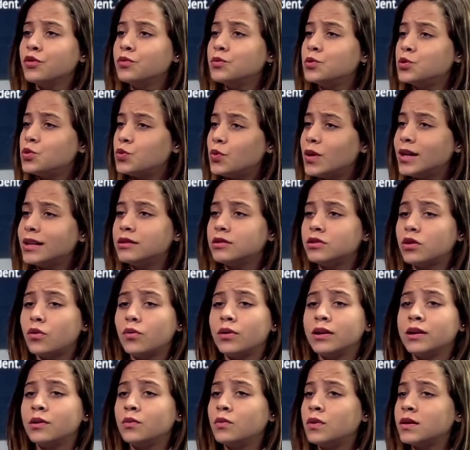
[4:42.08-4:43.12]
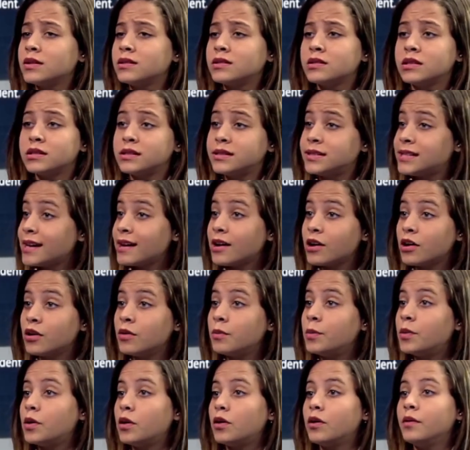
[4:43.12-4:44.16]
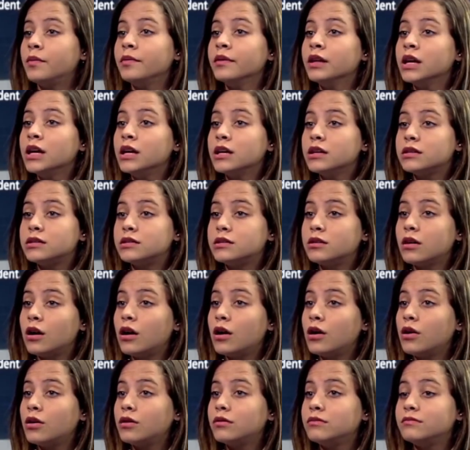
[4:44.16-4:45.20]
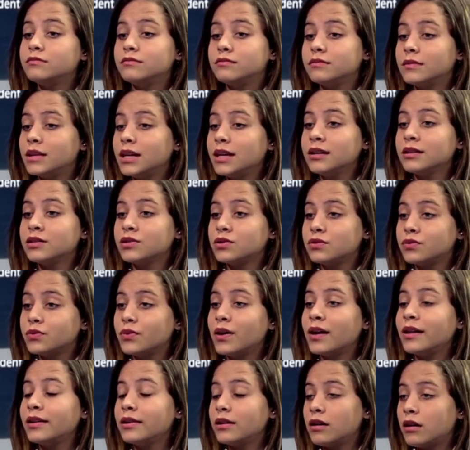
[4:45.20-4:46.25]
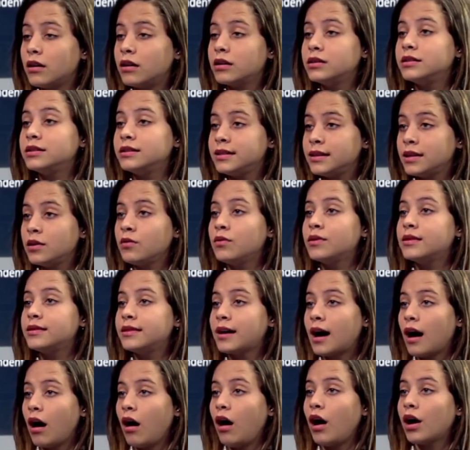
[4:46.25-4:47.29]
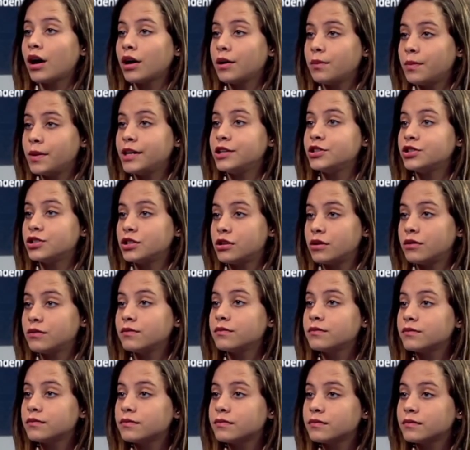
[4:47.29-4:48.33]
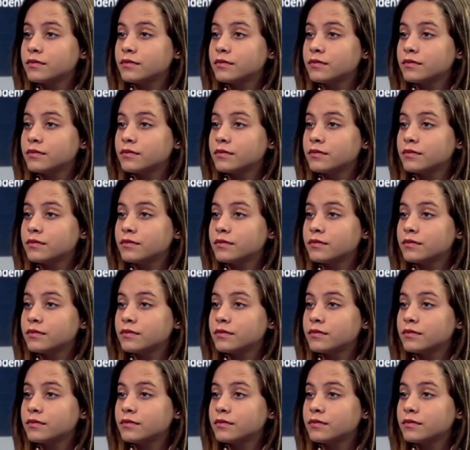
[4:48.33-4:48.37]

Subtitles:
room's window, and it was terrible. Mm-hmm. So it's really hard to deal with that occupation.